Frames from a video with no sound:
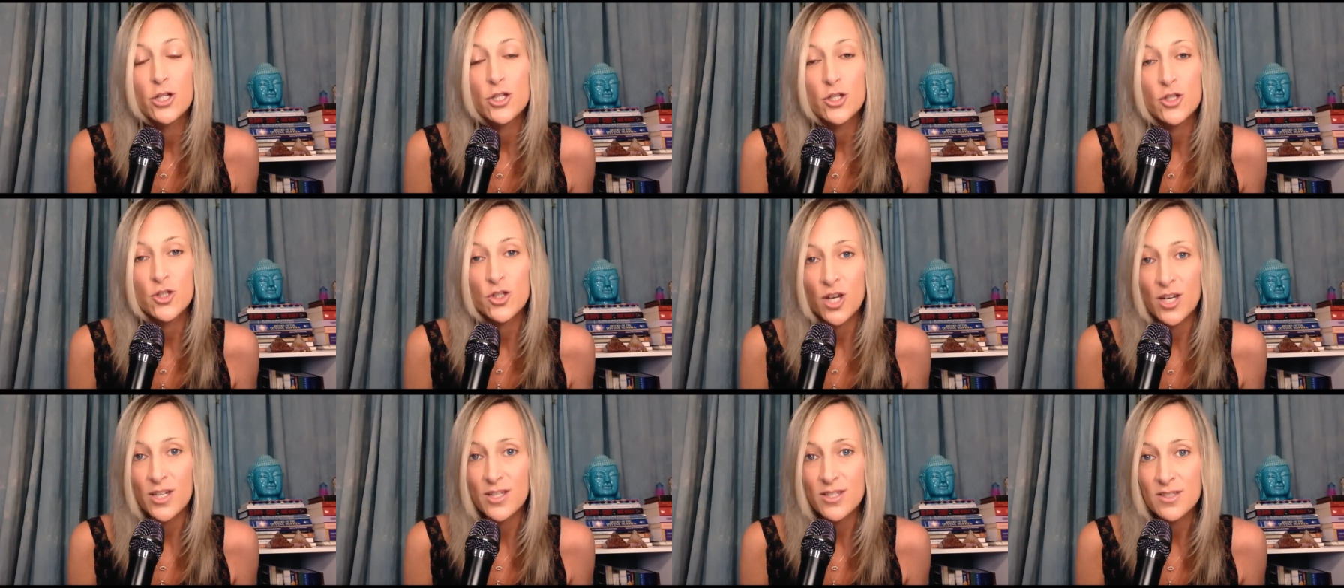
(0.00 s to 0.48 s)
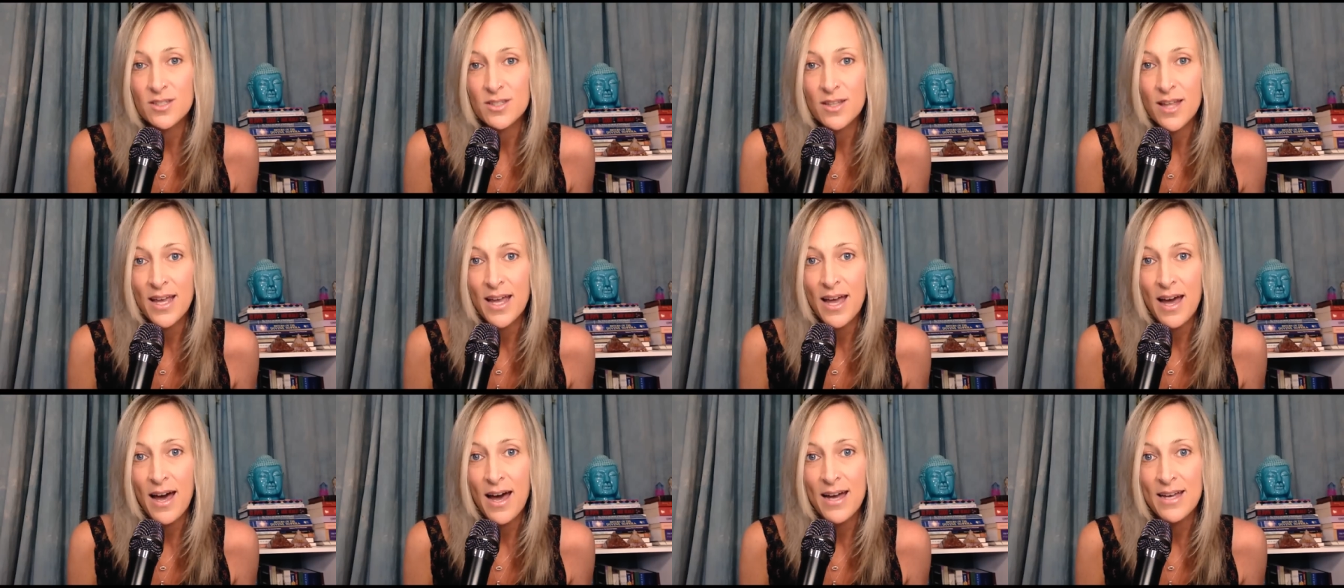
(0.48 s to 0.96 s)
just
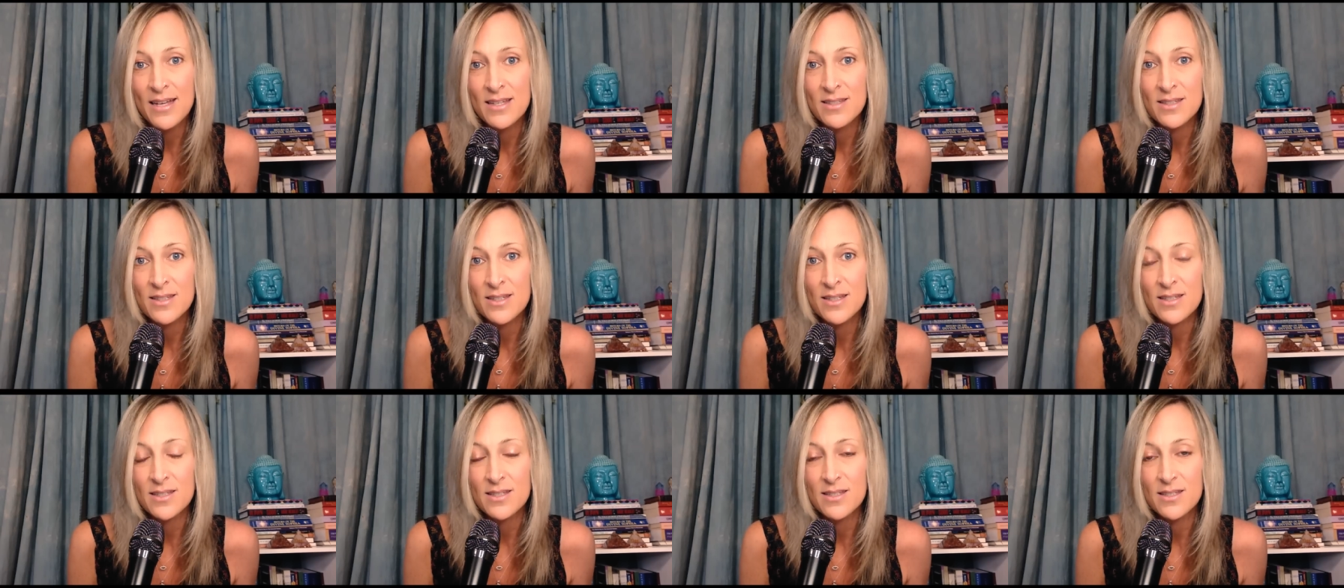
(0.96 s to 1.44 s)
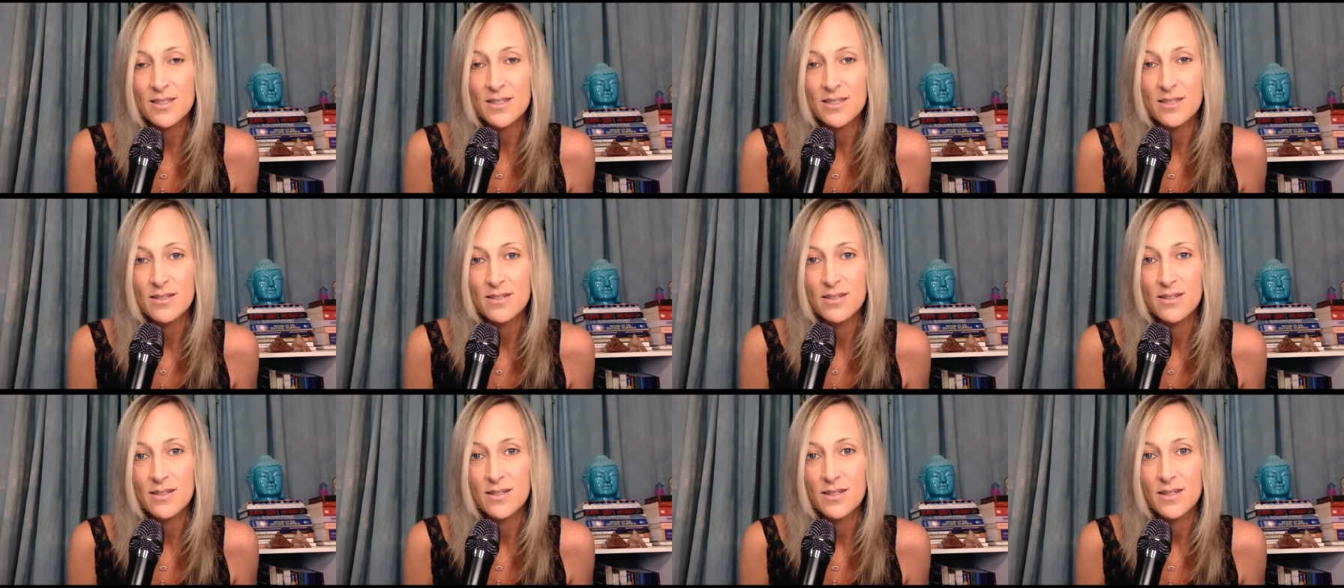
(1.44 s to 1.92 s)
like Isis,
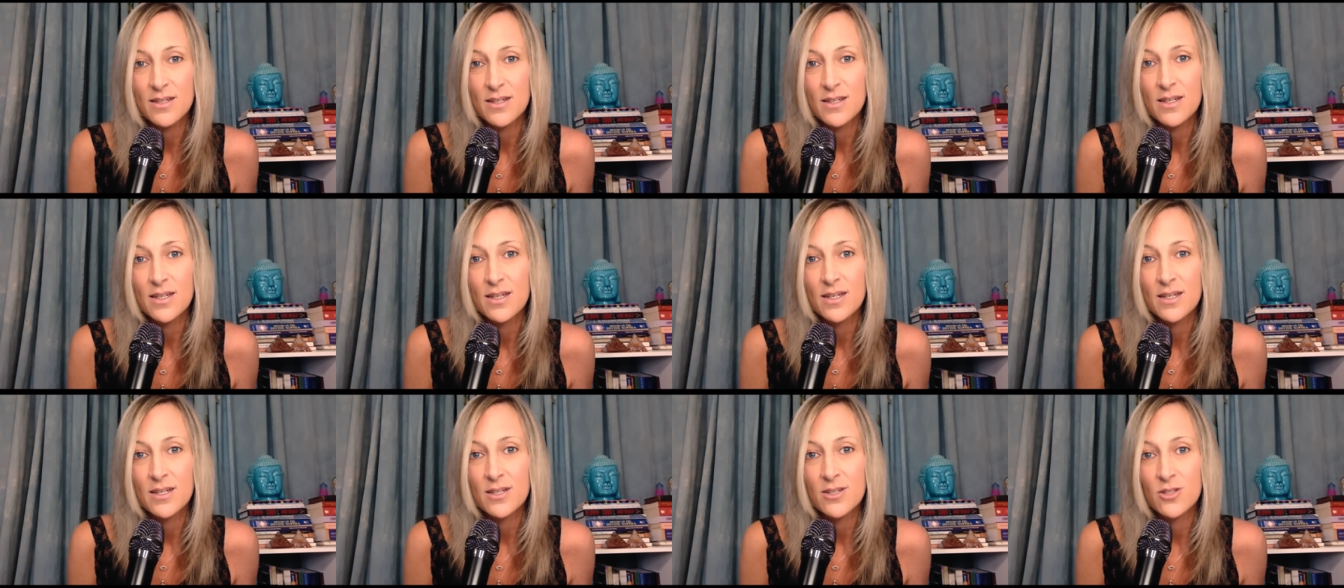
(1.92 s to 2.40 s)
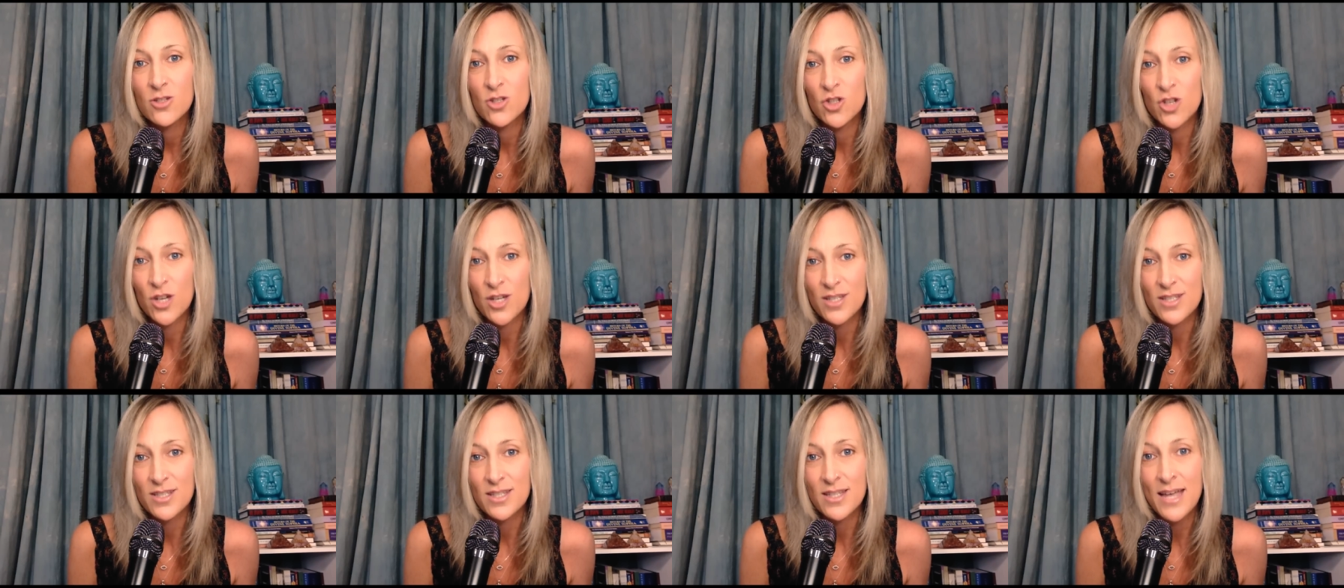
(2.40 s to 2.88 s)

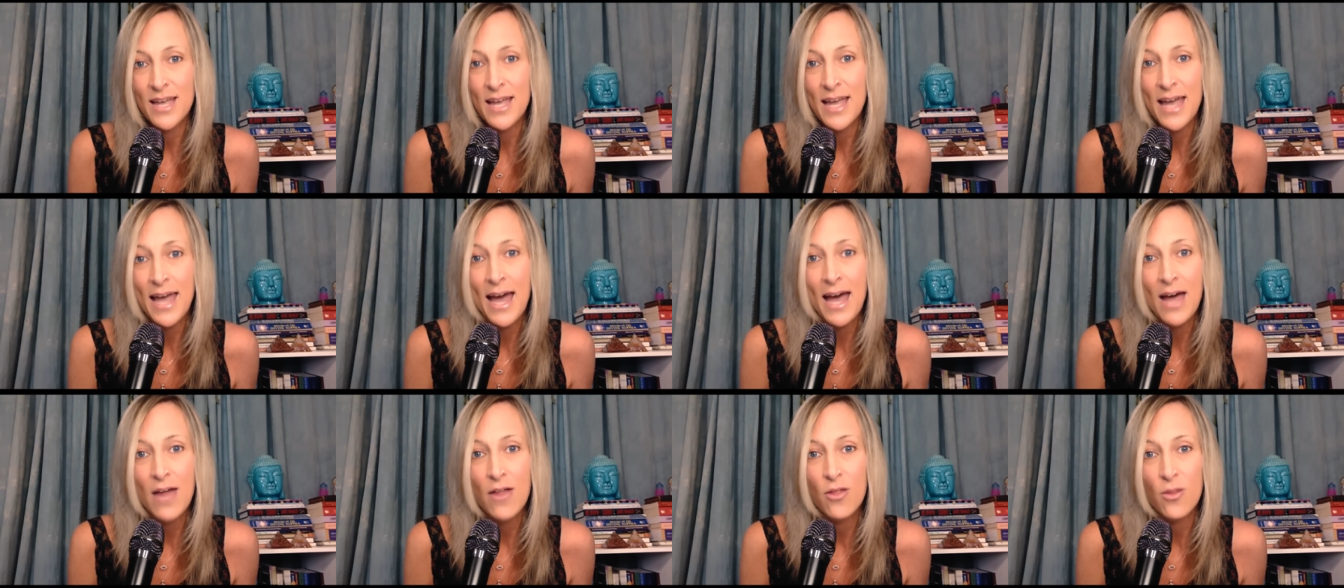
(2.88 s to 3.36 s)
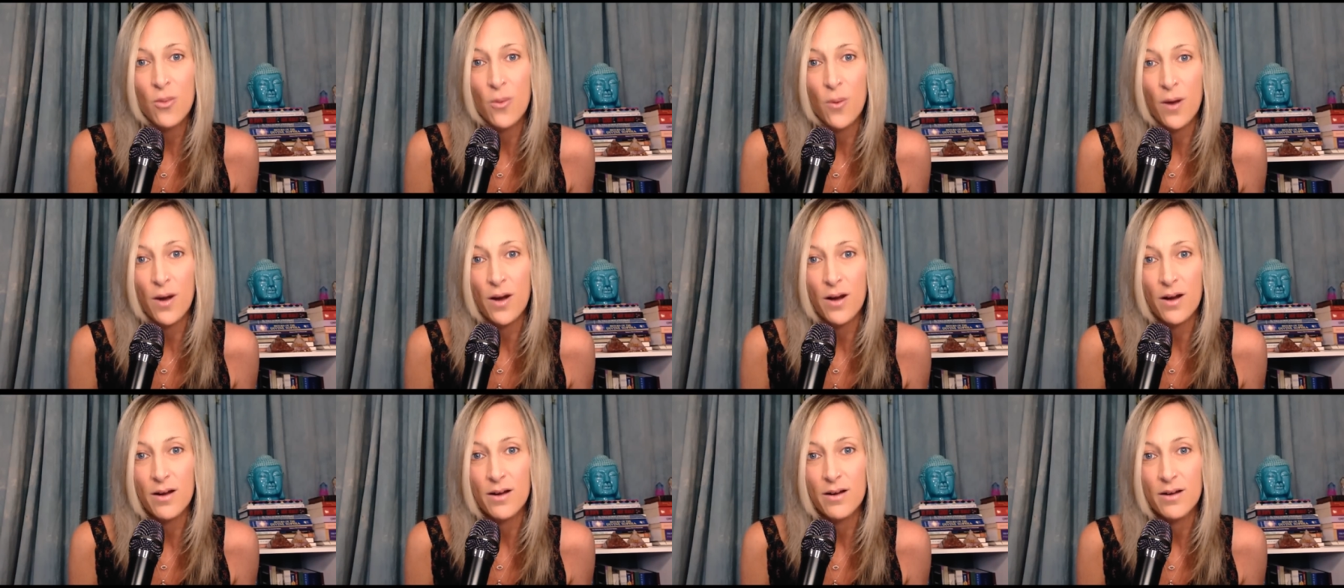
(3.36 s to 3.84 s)
just like Hathor.